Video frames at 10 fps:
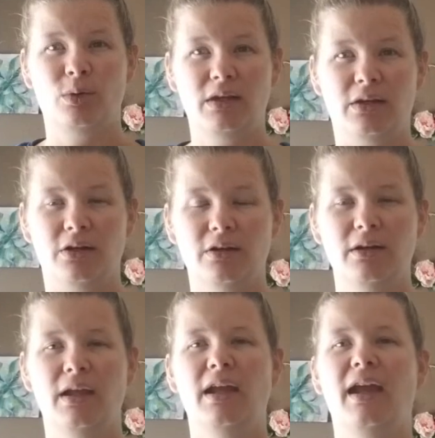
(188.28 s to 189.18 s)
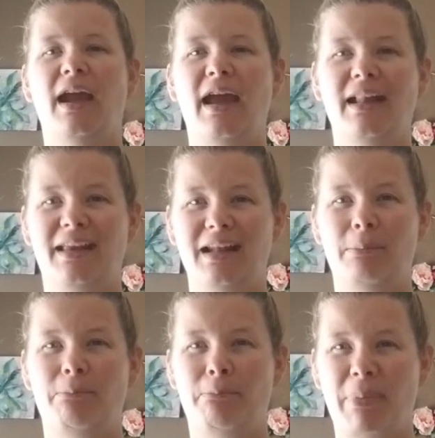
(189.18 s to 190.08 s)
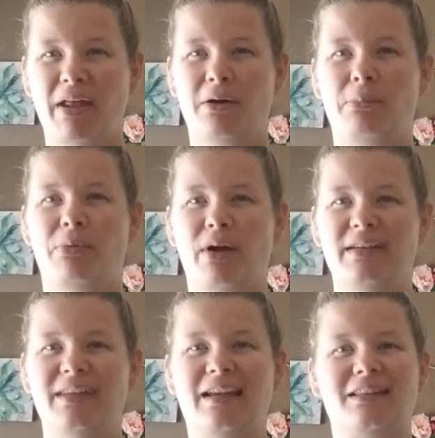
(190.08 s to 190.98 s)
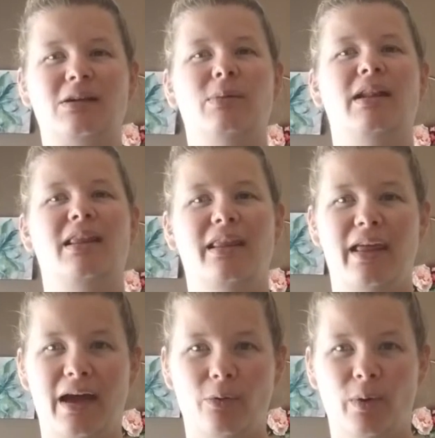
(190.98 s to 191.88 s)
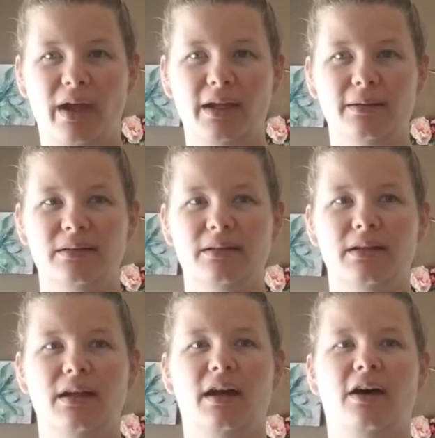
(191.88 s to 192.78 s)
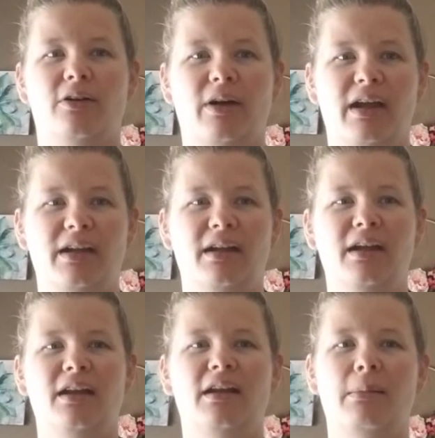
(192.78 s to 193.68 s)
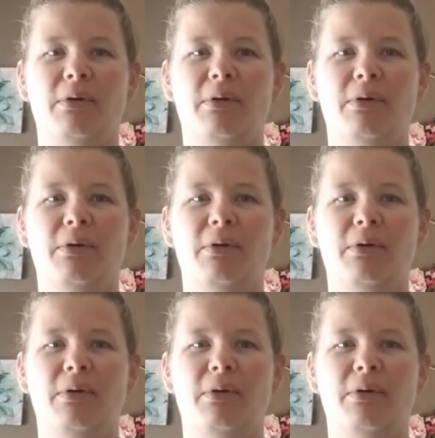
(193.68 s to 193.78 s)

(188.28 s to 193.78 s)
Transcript: year, and get a better price estimate that way. All right. Number